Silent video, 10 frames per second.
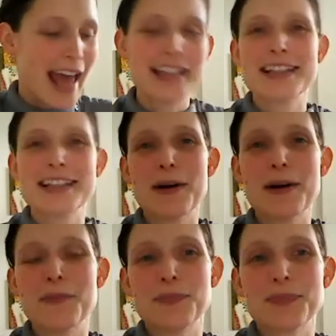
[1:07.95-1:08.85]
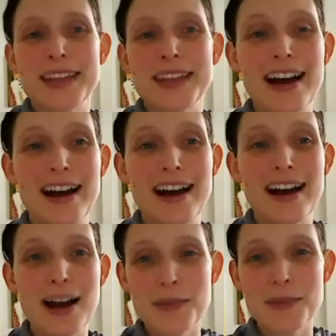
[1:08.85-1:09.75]
And yeah,
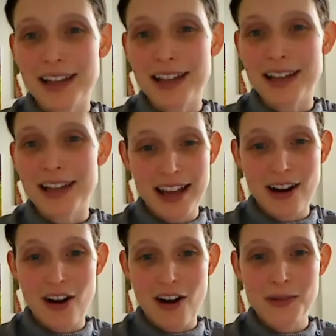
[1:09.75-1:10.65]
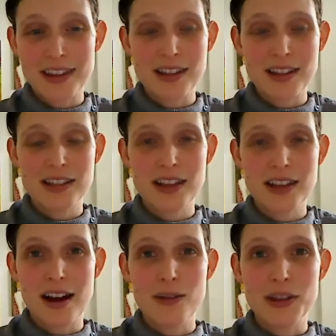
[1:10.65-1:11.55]
I'm excited to get on with
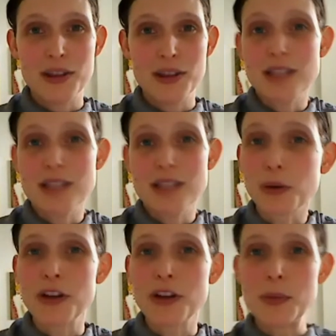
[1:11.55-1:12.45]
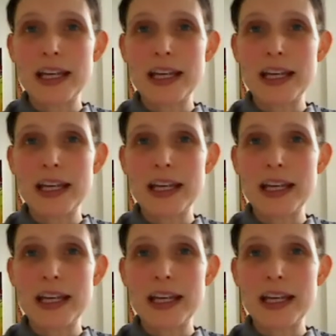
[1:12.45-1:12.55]
this book review,